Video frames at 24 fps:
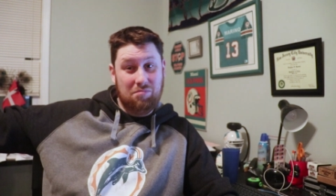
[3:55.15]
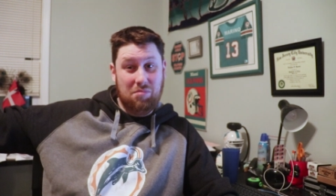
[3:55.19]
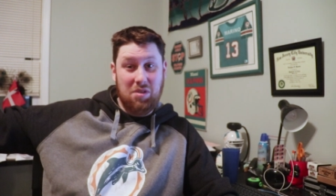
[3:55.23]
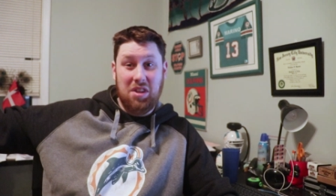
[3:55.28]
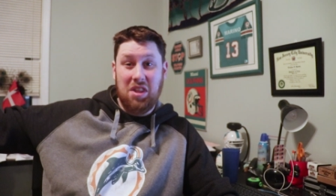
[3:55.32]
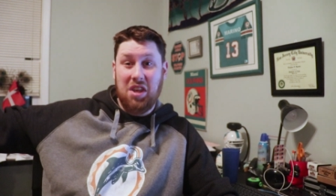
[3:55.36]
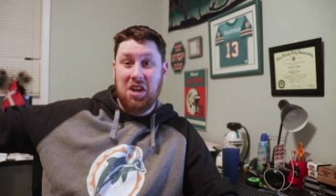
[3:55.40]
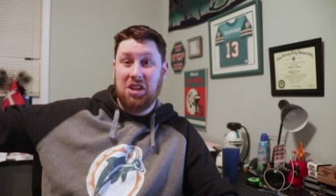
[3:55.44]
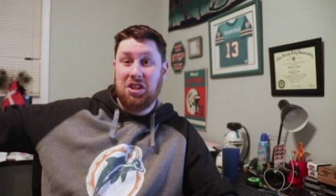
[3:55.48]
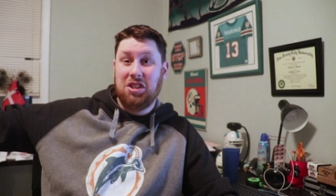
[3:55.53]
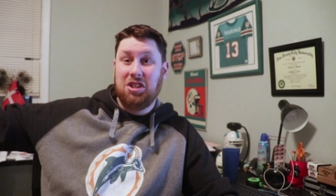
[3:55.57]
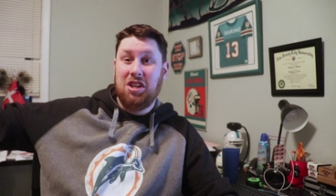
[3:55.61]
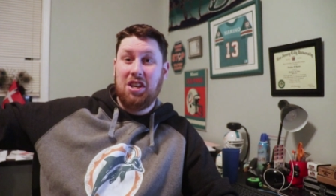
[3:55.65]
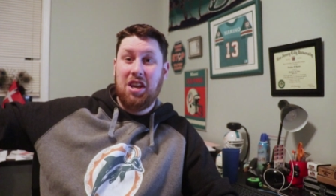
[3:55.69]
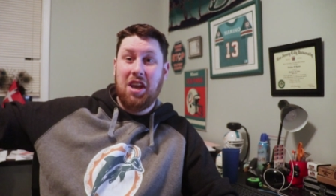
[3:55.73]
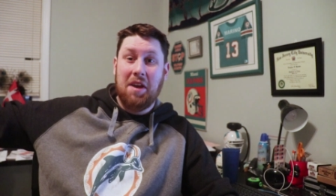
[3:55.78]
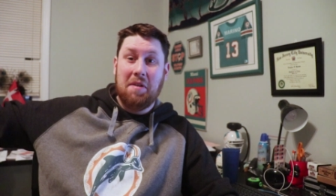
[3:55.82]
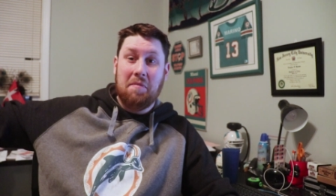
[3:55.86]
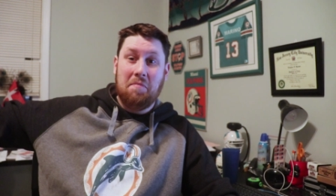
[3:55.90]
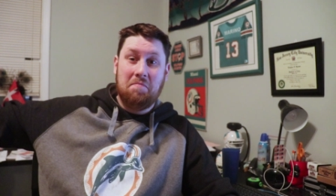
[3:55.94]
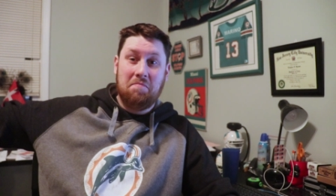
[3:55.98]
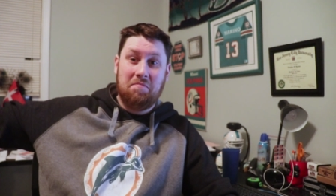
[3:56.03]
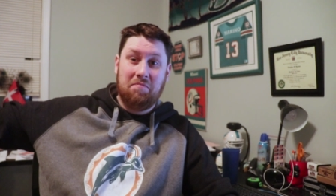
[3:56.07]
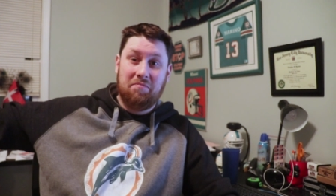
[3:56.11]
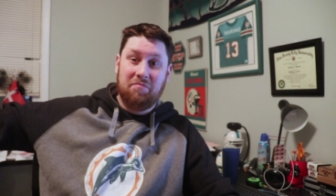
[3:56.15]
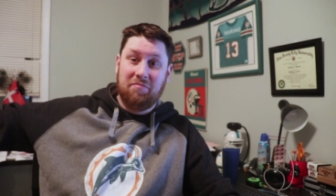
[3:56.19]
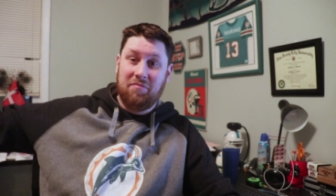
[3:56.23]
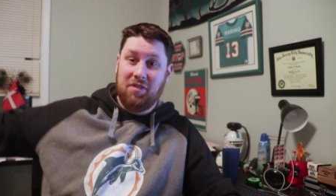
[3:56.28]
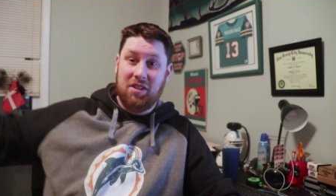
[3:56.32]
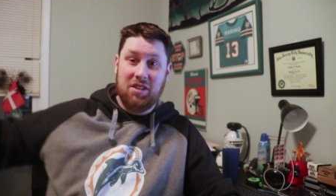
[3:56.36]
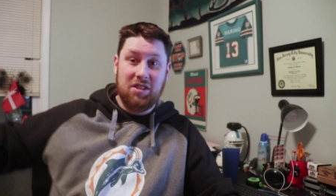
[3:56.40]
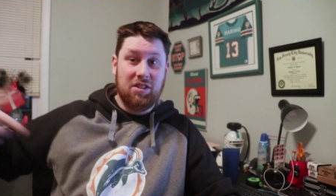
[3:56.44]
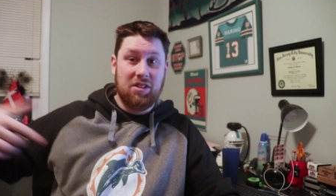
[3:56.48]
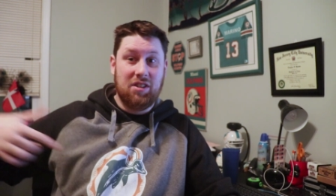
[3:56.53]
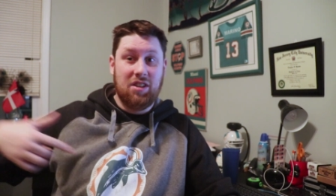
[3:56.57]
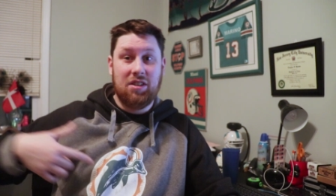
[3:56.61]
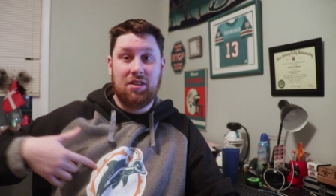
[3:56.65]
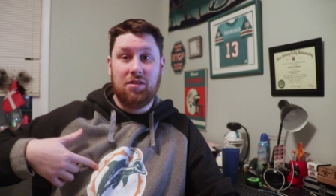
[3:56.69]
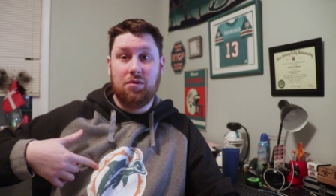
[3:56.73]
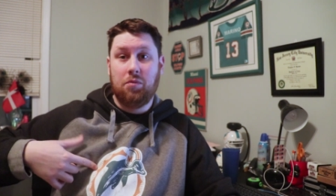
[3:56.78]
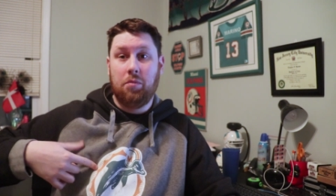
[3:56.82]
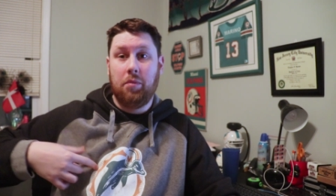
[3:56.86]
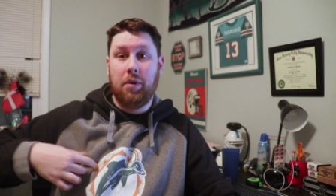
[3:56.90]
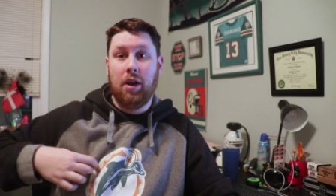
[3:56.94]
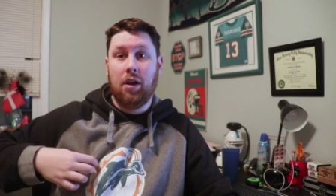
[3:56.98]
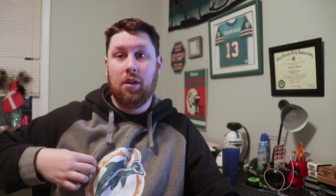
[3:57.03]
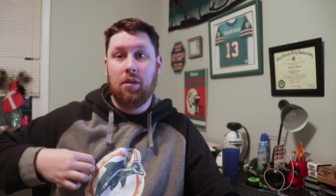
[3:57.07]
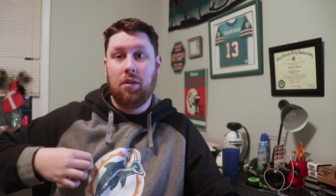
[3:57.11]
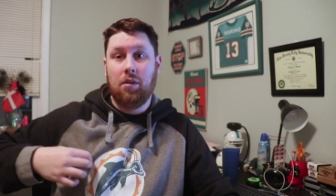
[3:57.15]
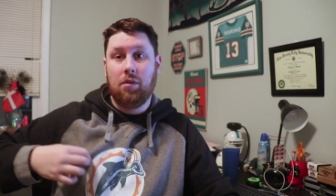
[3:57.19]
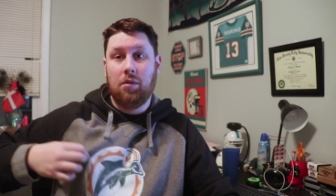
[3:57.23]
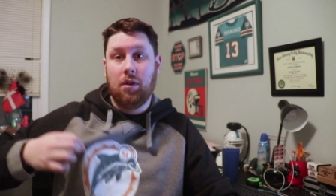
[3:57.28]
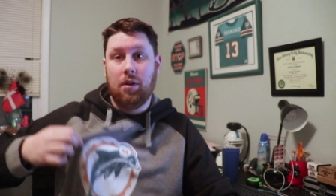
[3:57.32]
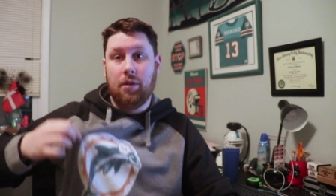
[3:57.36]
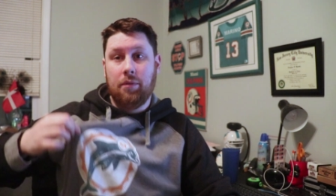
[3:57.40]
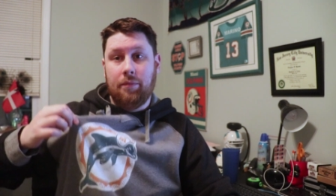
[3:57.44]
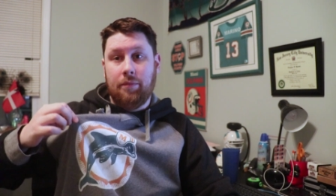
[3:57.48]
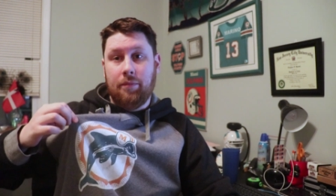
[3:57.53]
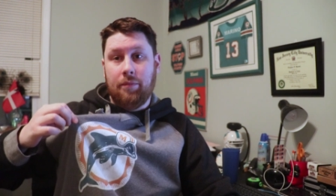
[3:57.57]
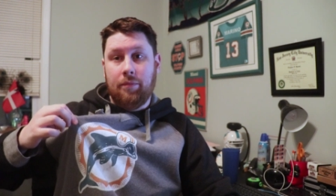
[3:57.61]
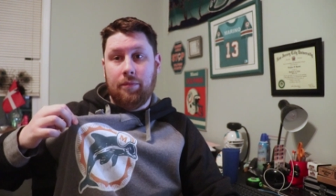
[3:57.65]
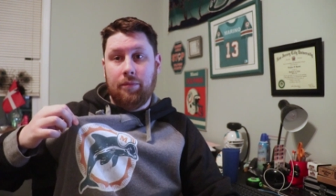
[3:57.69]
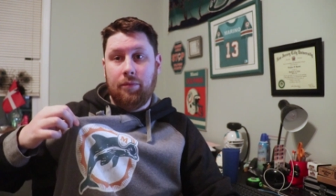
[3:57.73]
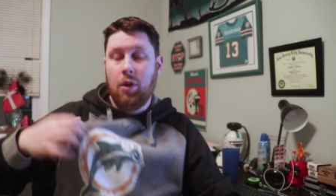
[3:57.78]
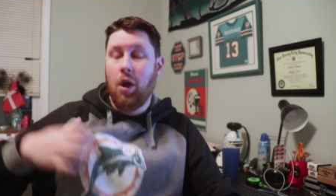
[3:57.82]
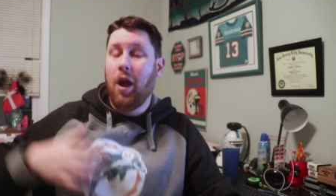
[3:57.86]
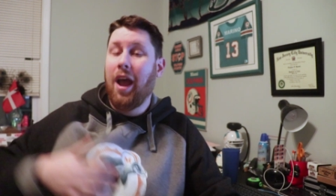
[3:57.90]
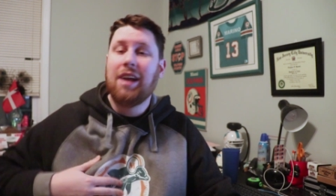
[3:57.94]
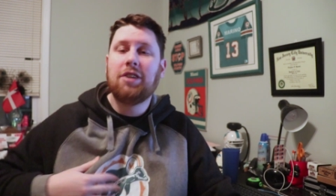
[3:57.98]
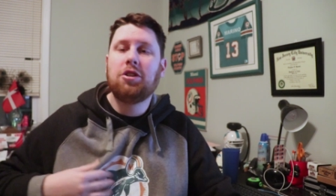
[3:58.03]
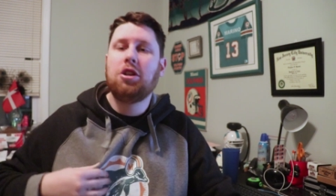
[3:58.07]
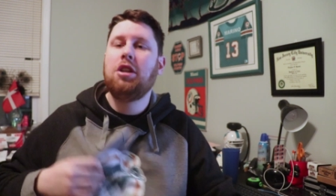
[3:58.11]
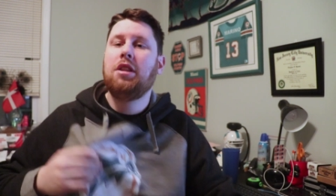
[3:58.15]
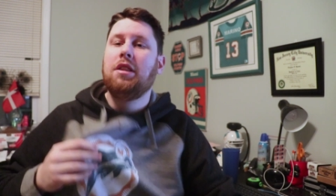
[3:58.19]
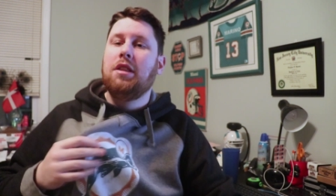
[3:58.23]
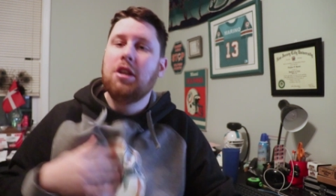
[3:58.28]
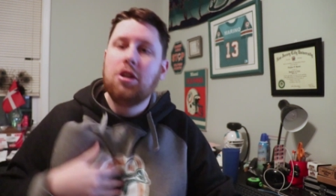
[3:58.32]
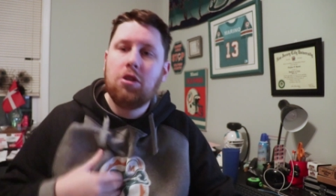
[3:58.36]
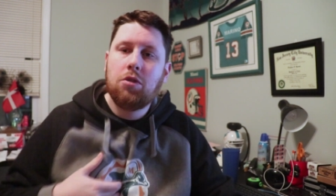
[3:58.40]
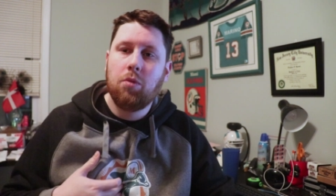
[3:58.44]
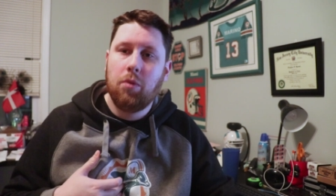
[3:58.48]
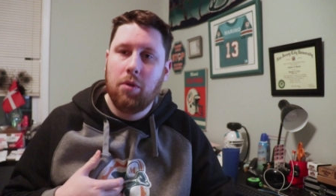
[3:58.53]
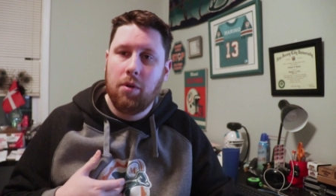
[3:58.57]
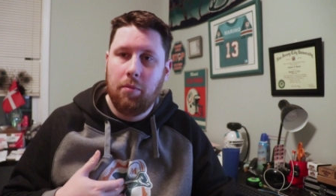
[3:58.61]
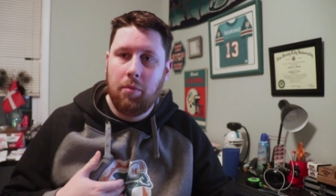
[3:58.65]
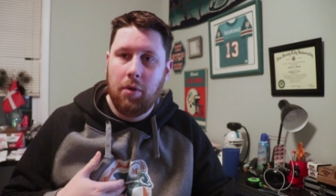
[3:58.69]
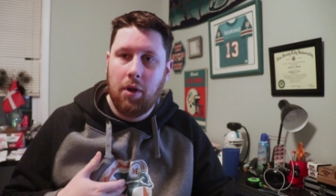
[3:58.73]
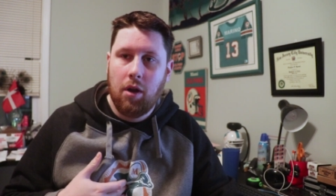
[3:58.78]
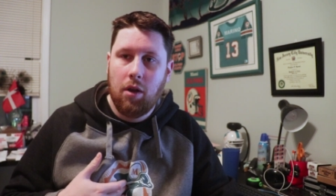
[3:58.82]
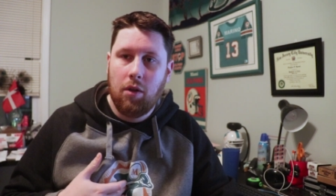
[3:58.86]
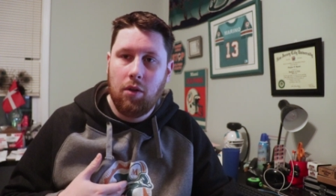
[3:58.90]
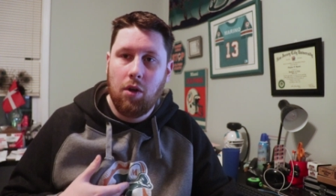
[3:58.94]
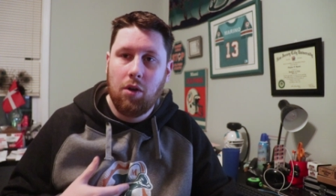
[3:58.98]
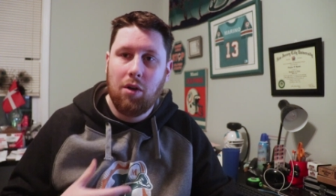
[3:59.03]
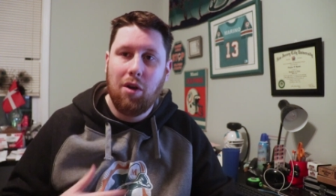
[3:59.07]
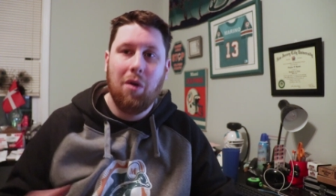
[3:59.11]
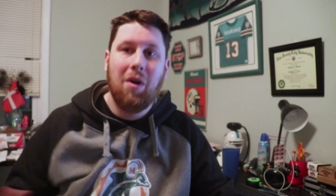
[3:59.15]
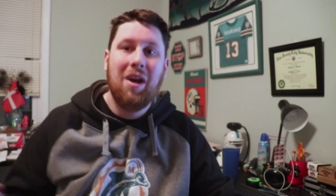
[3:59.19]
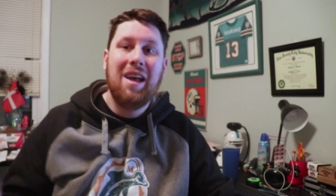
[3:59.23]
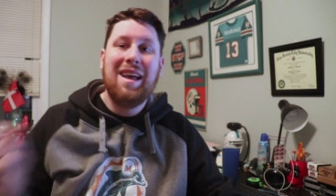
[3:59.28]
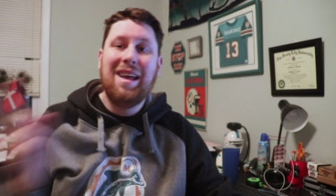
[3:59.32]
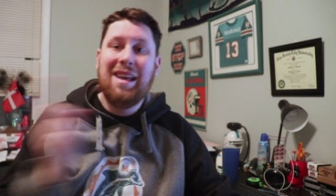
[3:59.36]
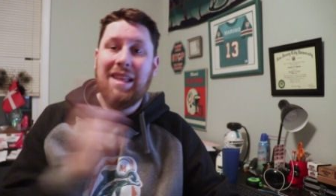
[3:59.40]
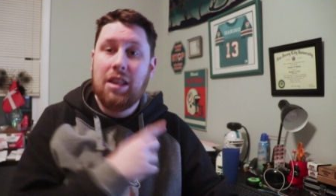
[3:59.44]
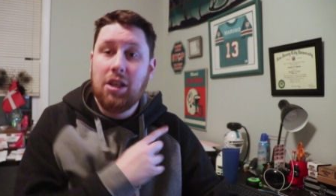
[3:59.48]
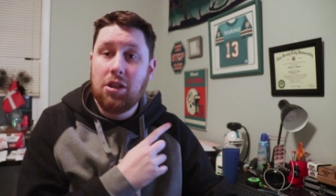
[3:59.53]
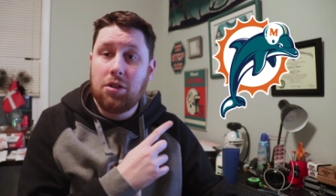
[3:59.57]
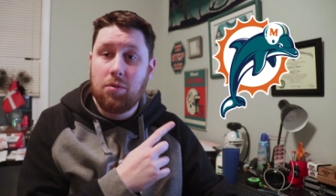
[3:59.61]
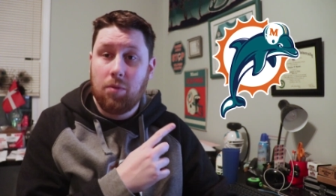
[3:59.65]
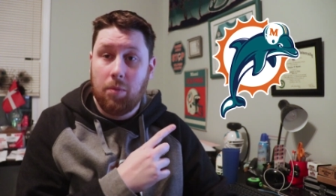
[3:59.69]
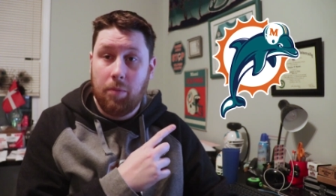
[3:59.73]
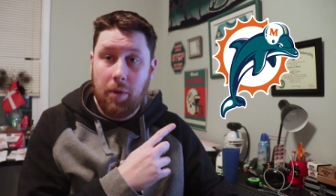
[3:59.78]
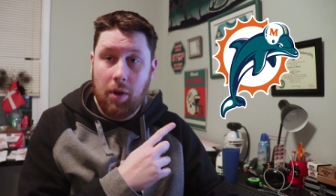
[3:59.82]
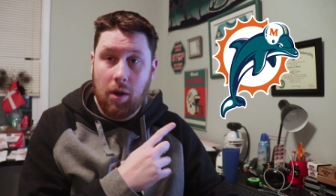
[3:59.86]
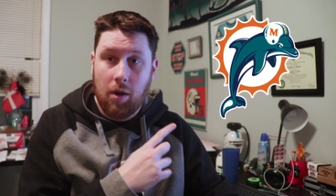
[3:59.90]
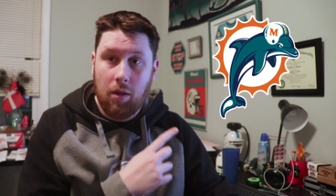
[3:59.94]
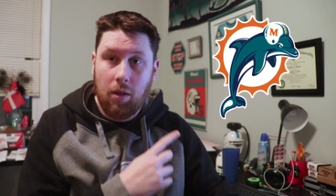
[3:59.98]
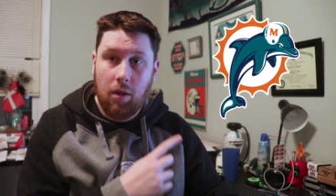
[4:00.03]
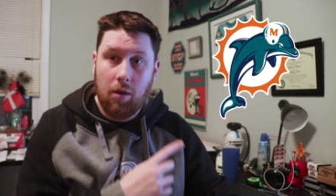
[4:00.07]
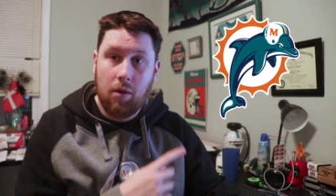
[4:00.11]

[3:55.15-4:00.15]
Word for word: Be their G M. Because this would be our logo. No, actually, this wouldn't be our logo. This would be our